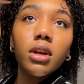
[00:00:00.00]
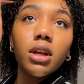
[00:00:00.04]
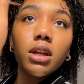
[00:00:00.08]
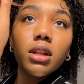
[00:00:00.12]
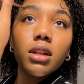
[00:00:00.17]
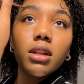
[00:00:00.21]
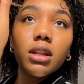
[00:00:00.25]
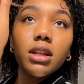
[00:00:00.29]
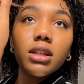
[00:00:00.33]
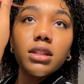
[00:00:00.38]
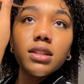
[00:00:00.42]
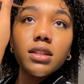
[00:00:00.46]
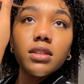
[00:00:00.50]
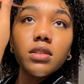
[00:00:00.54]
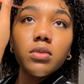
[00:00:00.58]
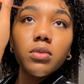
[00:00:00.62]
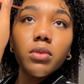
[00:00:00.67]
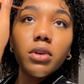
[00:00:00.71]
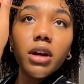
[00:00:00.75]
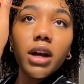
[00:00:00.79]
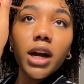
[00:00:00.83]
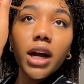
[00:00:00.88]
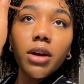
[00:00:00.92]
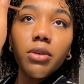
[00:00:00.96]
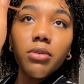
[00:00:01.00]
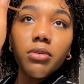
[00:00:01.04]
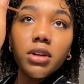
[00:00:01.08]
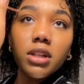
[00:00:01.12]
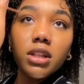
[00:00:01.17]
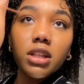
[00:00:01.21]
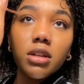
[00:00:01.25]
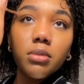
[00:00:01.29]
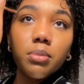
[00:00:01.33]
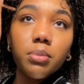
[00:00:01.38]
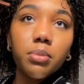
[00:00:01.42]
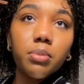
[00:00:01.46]
this is where I
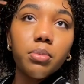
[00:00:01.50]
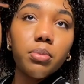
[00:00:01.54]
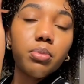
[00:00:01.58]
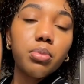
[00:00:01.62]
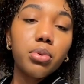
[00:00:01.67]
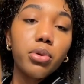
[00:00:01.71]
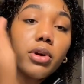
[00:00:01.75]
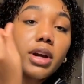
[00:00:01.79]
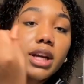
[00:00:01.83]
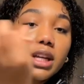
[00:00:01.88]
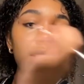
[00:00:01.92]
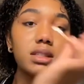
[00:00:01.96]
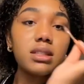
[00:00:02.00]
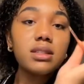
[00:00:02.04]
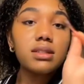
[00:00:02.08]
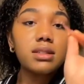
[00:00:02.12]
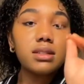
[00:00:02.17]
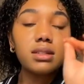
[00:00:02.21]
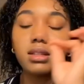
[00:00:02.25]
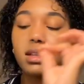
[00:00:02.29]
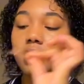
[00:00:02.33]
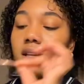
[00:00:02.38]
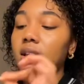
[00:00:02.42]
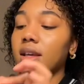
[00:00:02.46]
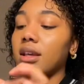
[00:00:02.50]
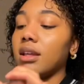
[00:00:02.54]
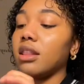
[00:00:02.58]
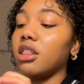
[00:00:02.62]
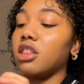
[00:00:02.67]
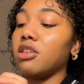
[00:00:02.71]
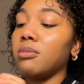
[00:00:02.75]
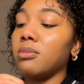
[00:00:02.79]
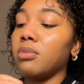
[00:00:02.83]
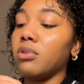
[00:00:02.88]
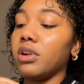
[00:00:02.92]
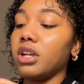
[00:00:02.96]
really press the
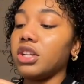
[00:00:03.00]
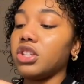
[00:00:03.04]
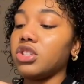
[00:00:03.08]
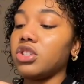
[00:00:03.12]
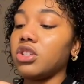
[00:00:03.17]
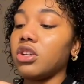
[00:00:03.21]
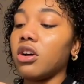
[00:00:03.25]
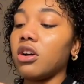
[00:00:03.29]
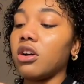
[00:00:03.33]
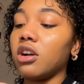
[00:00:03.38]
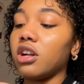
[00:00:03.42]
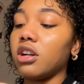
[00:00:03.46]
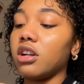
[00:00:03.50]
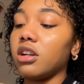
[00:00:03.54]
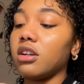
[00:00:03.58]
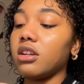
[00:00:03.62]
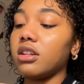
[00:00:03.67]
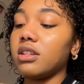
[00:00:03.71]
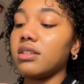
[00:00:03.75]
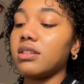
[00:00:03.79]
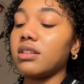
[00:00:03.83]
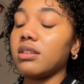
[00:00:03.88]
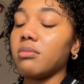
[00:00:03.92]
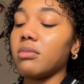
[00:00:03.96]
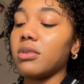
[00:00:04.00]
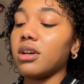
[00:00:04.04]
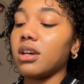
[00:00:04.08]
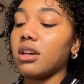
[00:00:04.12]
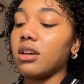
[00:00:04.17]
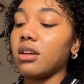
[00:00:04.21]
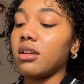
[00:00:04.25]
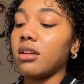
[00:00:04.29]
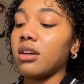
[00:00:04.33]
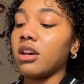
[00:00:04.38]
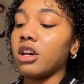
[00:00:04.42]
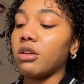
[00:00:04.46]
brush harder into
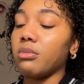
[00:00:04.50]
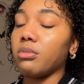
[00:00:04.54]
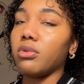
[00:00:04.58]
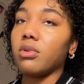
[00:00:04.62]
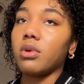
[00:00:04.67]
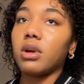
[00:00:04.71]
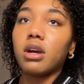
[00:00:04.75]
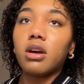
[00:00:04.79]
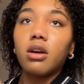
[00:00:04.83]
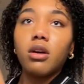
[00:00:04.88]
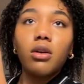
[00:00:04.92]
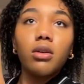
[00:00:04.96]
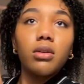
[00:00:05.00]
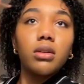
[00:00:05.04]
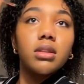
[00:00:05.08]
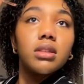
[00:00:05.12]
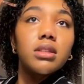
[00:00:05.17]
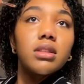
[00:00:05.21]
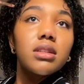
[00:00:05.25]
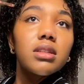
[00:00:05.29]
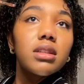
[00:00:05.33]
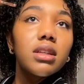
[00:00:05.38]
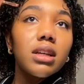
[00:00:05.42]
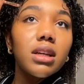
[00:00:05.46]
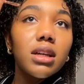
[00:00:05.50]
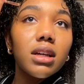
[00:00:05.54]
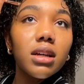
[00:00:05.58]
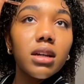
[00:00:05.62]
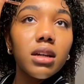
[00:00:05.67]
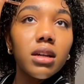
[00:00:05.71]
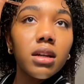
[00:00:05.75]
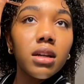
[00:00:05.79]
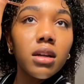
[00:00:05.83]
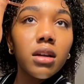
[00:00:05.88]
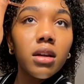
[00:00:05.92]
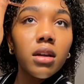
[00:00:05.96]
my eyebrow to
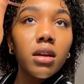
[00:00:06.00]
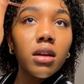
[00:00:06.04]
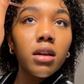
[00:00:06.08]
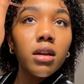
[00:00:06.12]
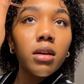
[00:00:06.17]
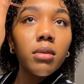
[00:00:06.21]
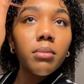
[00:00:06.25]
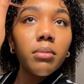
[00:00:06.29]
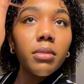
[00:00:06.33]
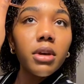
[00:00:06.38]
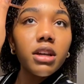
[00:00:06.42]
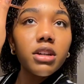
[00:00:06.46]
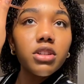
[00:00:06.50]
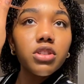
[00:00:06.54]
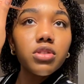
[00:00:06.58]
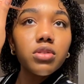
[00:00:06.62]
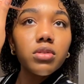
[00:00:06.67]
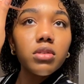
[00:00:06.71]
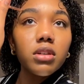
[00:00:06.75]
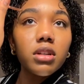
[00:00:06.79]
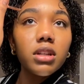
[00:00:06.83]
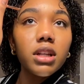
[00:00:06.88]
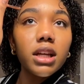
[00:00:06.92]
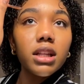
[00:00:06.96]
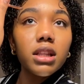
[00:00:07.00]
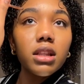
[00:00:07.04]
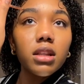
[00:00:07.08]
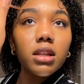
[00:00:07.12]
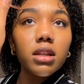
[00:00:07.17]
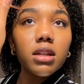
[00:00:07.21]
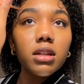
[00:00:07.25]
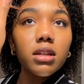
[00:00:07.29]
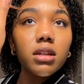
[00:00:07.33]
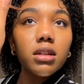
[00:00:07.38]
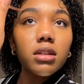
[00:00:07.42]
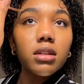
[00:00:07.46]
make sure that
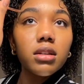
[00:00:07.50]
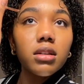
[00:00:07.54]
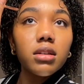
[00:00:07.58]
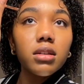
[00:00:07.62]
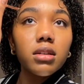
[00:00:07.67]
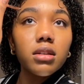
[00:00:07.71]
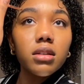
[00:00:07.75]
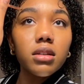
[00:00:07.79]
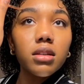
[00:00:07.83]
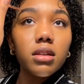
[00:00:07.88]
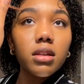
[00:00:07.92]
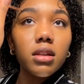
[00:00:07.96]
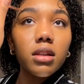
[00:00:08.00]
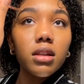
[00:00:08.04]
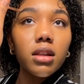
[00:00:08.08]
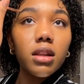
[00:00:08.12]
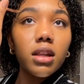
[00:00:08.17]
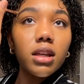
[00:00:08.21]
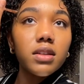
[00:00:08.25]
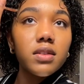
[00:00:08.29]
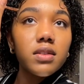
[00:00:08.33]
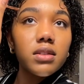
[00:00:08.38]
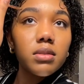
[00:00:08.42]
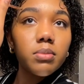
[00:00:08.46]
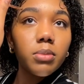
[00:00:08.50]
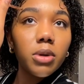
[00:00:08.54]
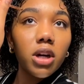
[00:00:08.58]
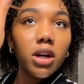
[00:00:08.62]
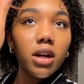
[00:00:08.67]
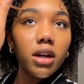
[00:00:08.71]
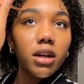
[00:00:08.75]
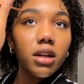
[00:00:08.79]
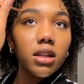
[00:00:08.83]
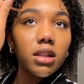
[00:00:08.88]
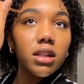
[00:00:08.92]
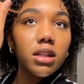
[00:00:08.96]
this
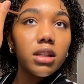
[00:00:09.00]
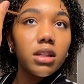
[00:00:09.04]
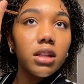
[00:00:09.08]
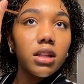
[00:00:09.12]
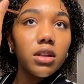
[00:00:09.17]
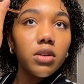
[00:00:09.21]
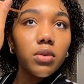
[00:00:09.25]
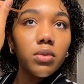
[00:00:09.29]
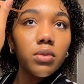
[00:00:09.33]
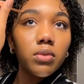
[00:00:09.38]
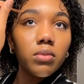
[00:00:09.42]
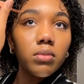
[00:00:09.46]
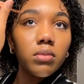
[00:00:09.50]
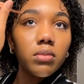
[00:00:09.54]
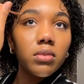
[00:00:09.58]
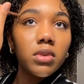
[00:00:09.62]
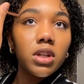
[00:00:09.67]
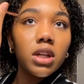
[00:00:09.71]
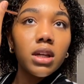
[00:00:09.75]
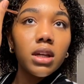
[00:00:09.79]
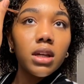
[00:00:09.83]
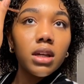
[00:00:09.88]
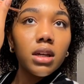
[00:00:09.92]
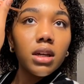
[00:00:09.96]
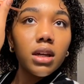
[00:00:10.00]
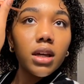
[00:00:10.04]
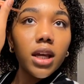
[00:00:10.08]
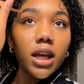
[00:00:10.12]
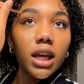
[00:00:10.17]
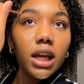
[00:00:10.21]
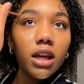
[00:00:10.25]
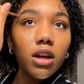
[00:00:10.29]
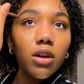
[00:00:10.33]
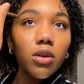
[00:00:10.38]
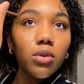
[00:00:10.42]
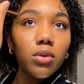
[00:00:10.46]
part, the little
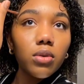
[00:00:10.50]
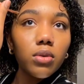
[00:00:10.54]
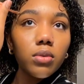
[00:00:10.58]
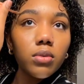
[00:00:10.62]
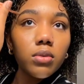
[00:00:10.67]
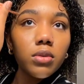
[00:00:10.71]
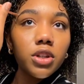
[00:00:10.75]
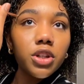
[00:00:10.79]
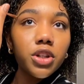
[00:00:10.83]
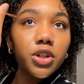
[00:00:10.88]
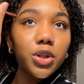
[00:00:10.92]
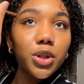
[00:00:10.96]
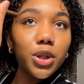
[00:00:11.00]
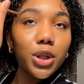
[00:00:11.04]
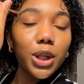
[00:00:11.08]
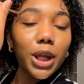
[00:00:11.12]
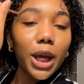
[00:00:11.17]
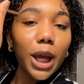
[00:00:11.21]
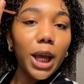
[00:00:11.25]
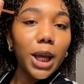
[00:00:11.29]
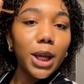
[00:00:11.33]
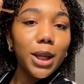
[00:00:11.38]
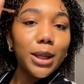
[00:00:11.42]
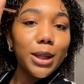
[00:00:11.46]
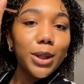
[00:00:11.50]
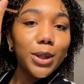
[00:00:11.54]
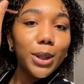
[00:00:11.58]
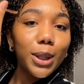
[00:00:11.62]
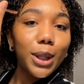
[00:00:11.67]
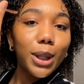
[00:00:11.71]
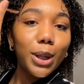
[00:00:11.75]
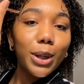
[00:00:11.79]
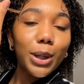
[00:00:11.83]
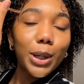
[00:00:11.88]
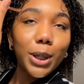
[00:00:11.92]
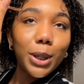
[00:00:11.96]

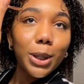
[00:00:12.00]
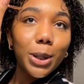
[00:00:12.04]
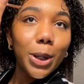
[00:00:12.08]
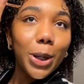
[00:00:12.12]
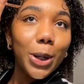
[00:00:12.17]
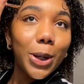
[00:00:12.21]
angular